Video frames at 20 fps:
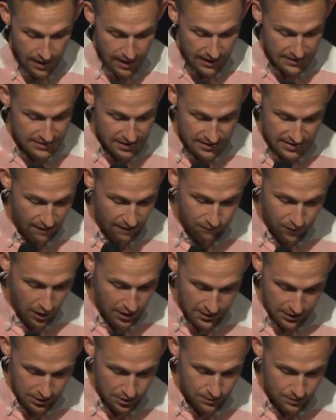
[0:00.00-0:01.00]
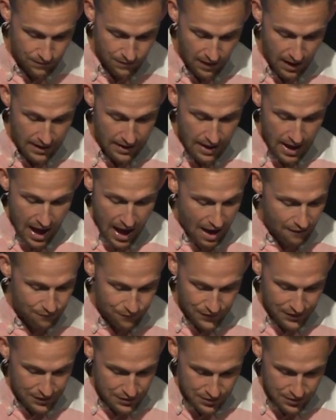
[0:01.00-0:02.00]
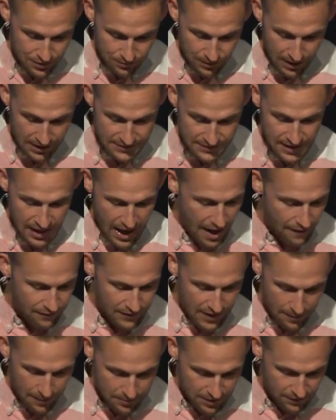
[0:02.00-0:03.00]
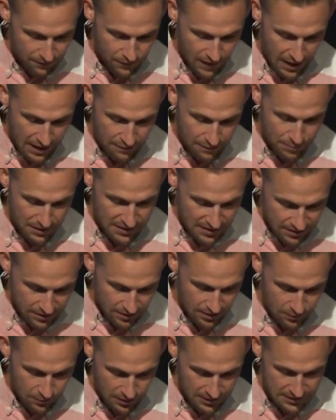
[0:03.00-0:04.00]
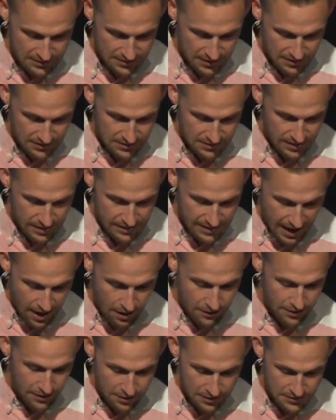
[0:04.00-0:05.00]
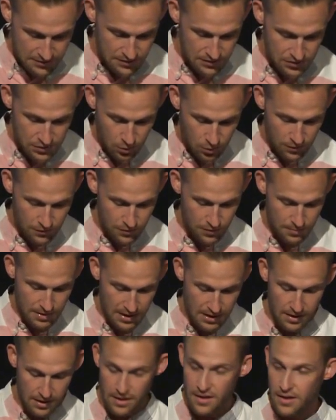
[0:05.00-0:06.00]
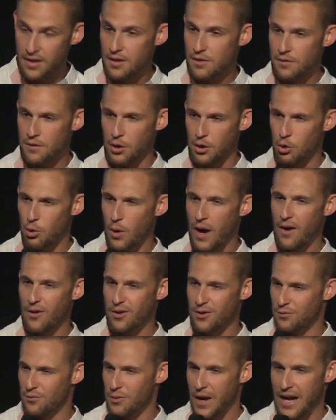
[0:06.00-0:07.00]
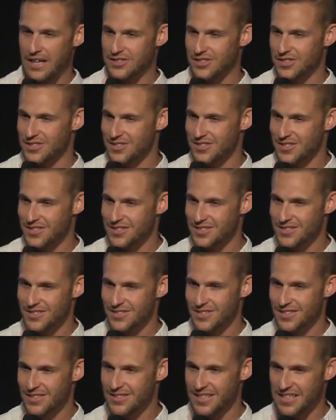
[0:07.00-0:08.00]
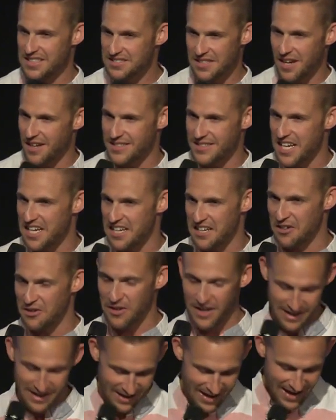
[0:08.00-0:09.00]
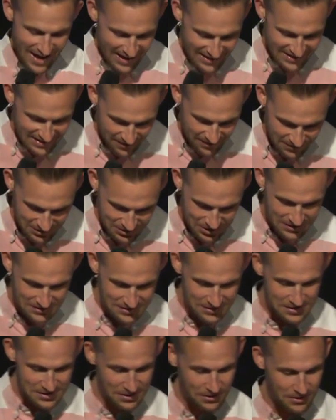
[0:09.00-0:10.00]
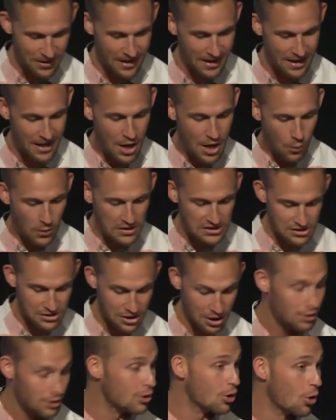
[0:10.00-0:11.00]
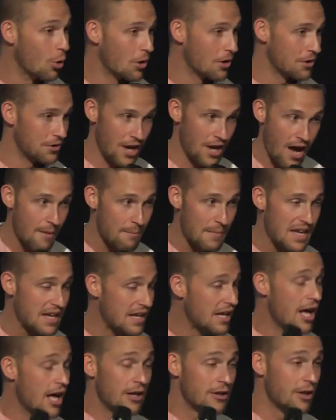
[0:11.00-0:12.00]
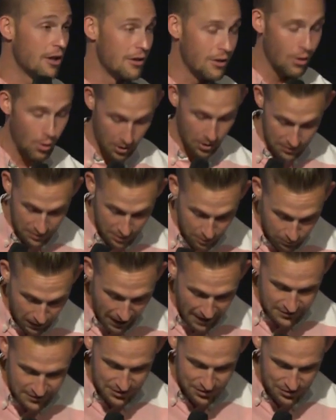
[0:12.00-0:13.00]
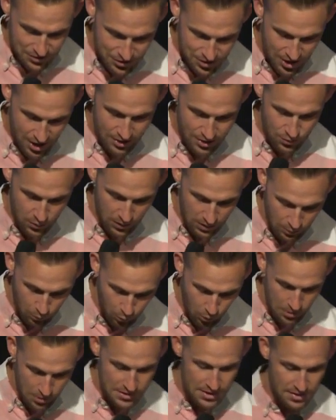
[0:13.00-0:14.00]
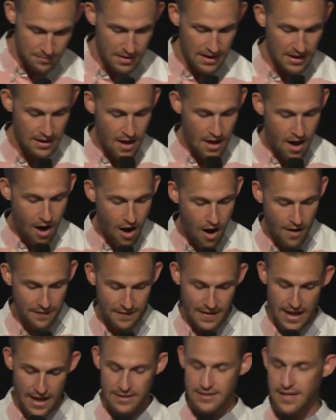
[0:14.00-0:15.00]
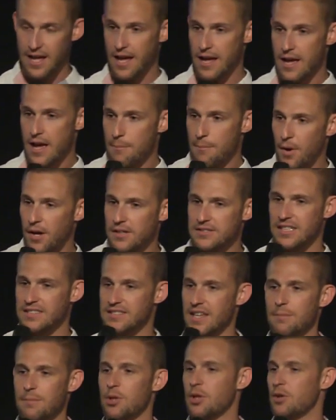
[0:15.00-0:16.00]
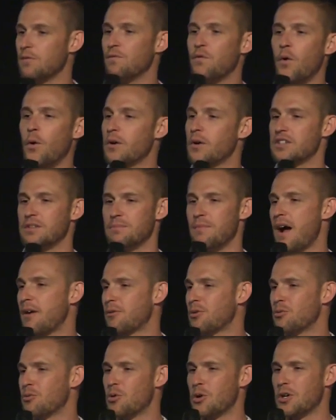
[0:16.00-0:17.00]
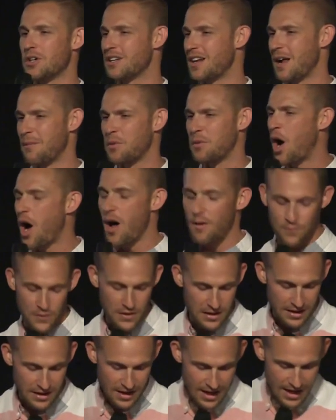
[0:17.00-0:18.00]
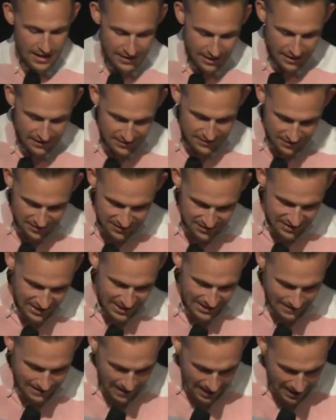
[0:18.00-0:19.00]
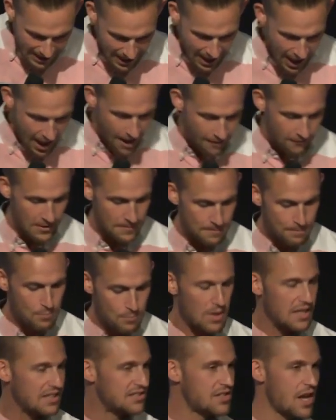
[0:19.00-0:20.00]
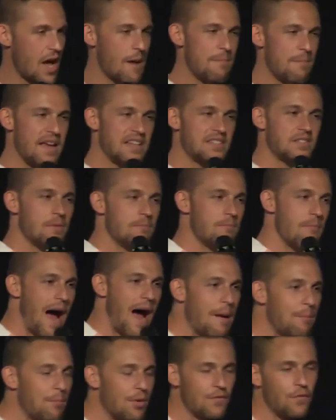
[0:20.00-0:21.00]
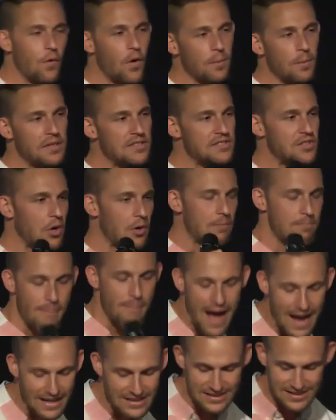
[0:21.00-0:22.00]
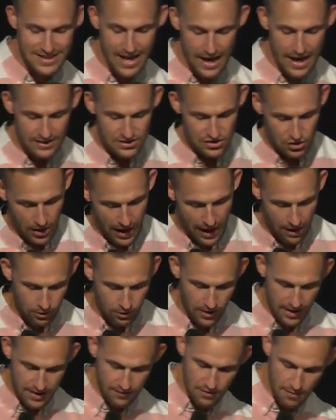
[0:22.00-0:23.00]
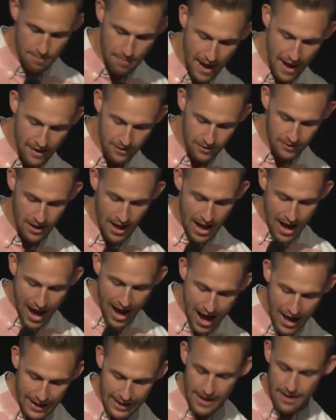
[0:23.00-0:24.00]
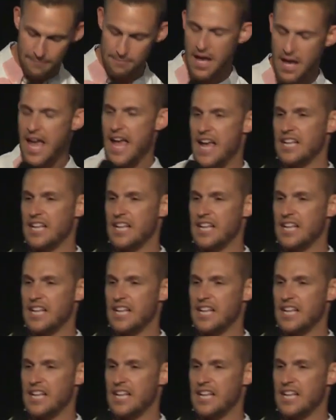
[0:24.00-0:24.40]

He says, I've fought the good fight, I've finished the race, I've kept the faith. But then look at what he says. Now there is in store for me the crown of righteousness See, he's not taking credit. He's giving Jesus the credit, which the Lord, not me, the Lord, the righteous judge, will award to me on that day. Paul says, I'm looking forward to my reward, and I'm confident that it's a seat in heaven, but it's not based on my performance or my status or how great of a pattern I am.